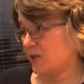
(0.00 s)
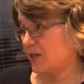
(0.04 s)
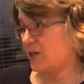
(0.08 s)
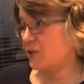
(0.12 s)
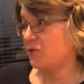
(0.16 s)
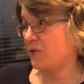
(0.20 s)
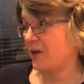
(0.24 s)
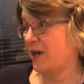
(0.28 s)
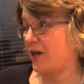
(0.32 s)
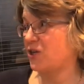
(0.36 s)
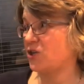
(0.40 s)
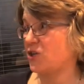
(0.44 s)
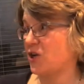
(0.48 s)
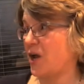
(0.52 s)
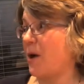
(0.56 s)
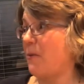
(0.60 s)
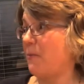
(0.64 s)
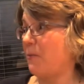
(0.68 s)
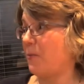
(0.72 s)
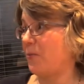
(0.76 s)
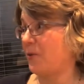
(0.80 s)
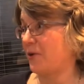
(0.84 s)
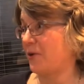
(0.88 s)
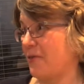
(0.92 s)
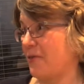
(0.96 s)
need to catch
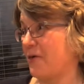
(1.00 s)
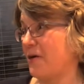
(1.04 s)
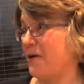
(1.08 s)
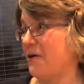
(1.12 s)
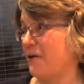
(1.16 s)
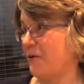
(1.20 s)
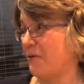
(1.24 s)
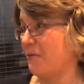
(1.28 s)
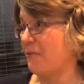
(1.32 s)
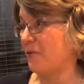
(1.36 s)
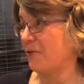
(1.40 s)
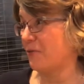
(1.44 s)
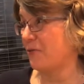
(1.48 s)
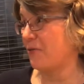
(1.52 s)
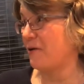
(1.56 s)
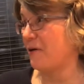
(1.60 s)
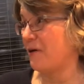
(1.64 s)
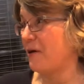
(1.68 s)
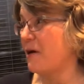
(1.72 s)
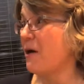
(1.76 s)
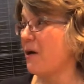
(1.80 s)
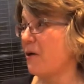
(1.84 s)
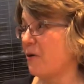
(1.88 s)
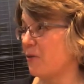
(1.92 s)
up the, what the,